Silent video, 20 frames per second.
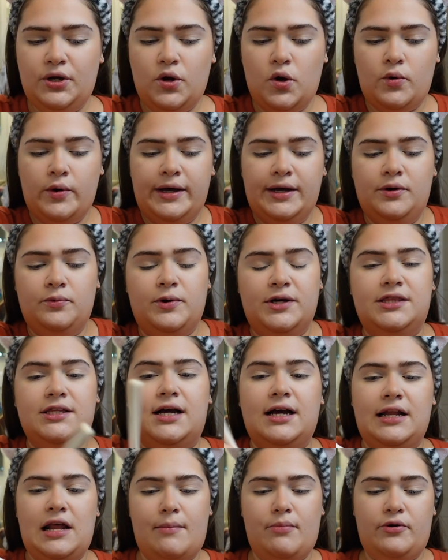I'm gonna go in with the
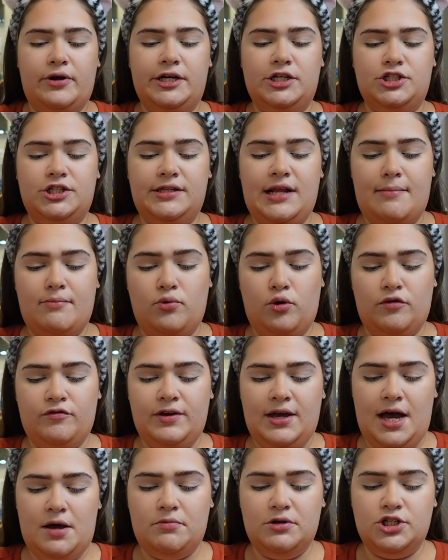collaboration that
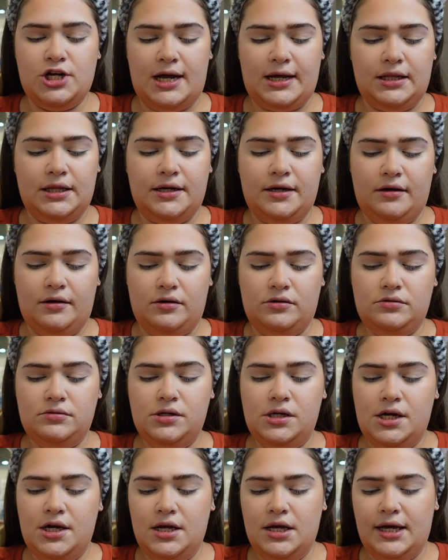Morphe had with Jaclyn Hill.
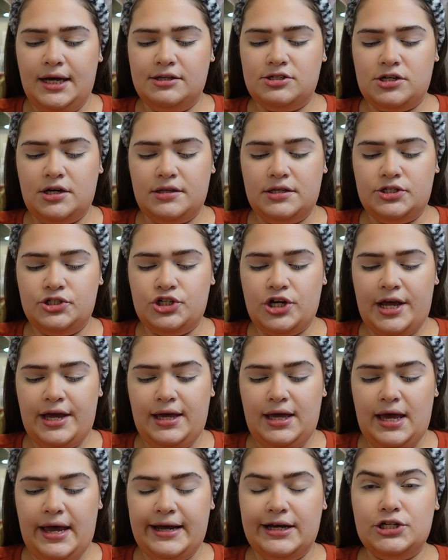It's called the
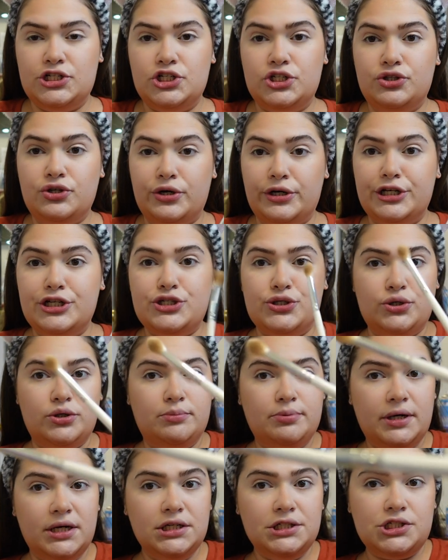JH32
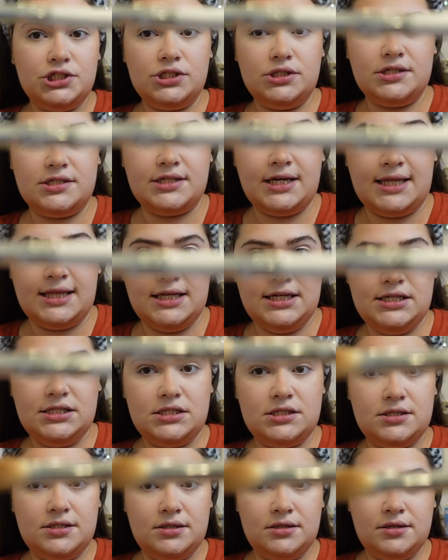brush. Looks like
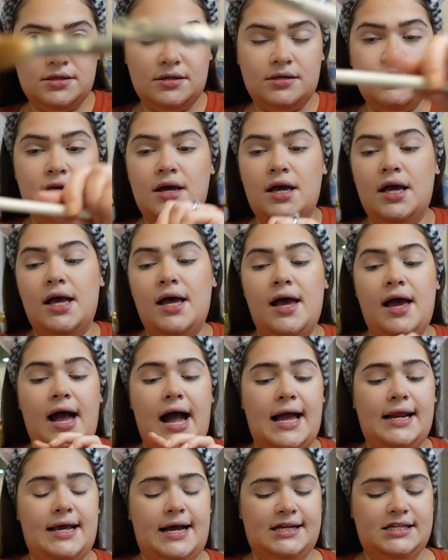this.
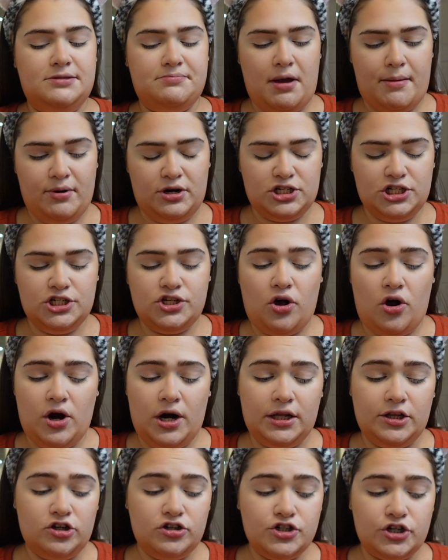And yes, my brushes are
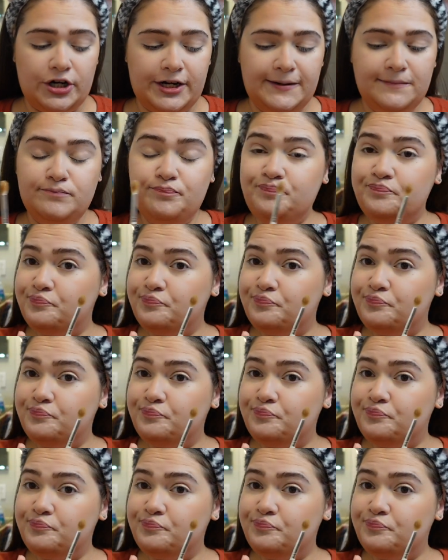a little dirty.